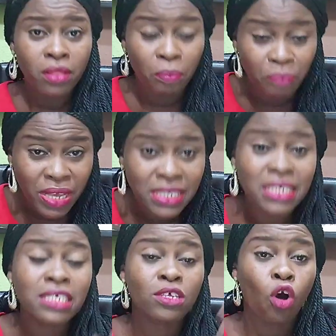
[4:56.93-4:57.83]
the
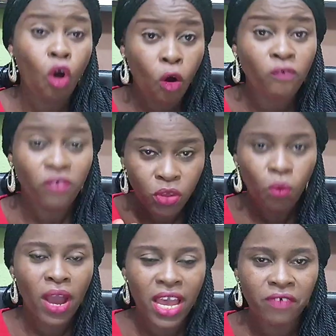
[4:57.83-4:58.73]
basics of E
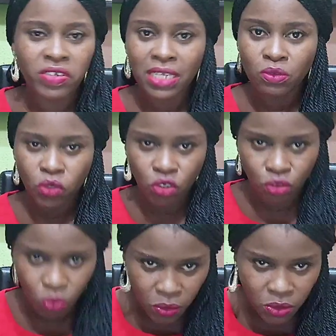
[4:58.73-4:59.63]
Y F S. That's what she
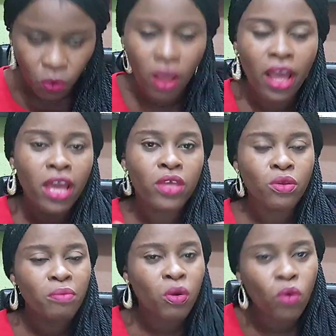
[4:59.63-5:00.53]
does. So
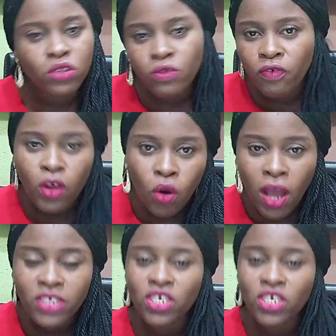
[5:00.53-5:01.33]
you may want to follow her